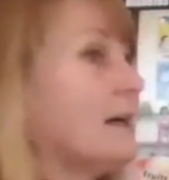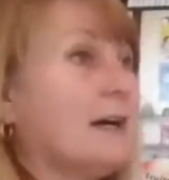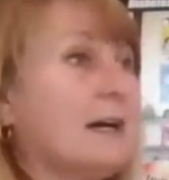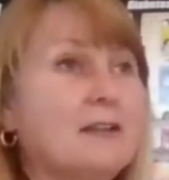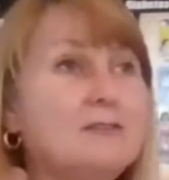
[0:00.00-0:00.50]

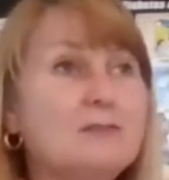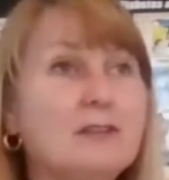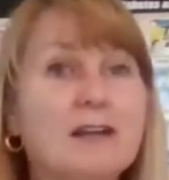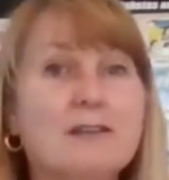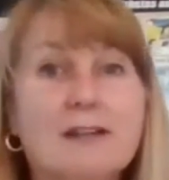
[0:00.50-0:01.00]
I do
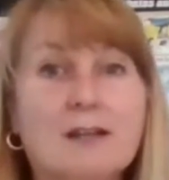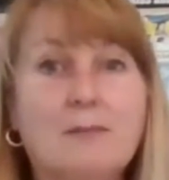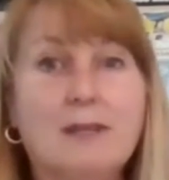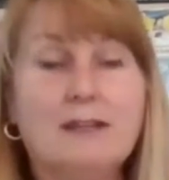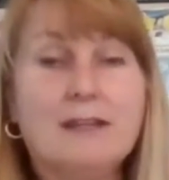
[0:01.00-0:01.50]
not
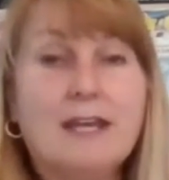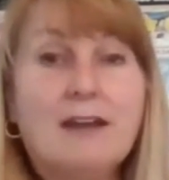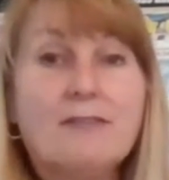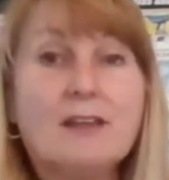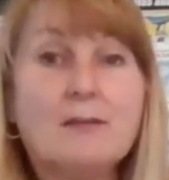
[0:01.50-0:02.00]
recommend
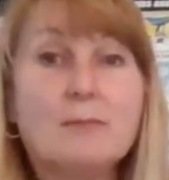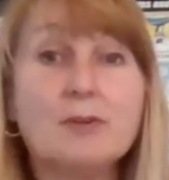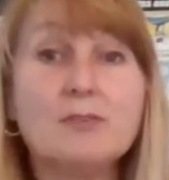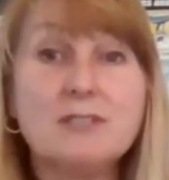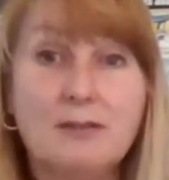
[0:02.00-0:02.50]
having
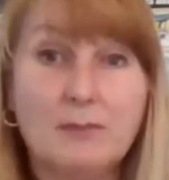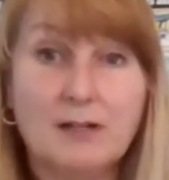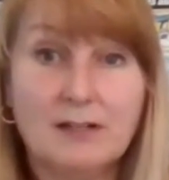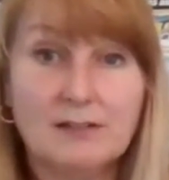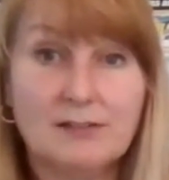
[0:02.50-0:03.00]
protein
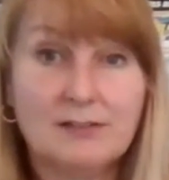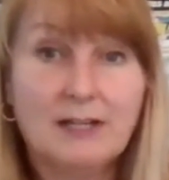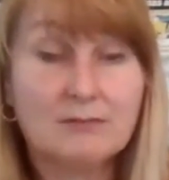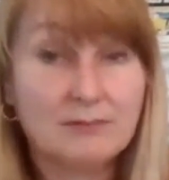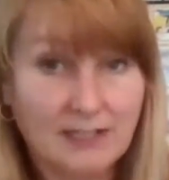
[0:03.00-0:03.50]
bars
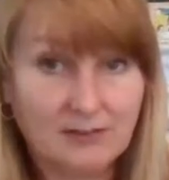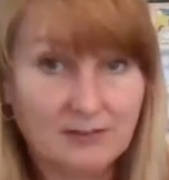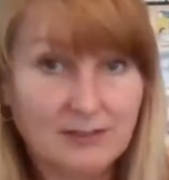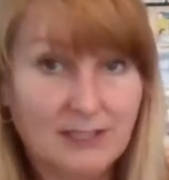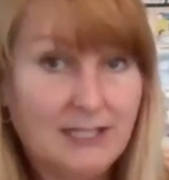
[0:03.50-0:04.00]

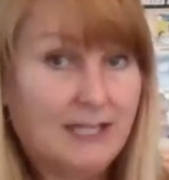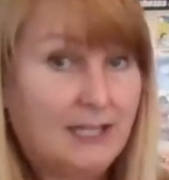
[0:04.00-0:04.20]
regularly.